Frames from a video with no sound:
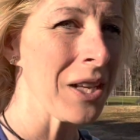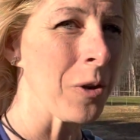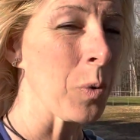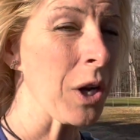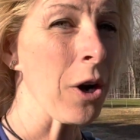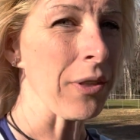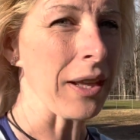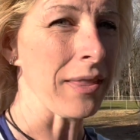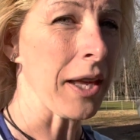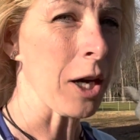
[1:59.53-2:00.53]
what are they?
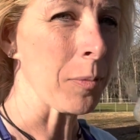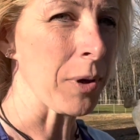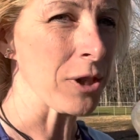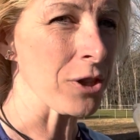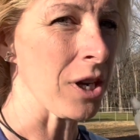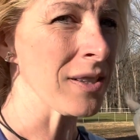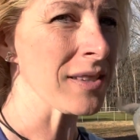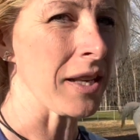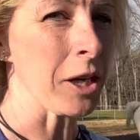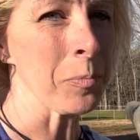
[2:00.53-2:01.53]
They are Percherons,
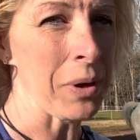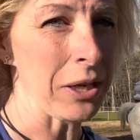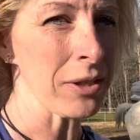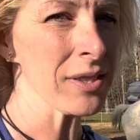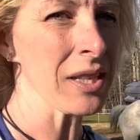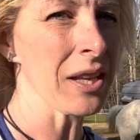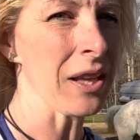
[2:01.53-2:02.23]
they are mares.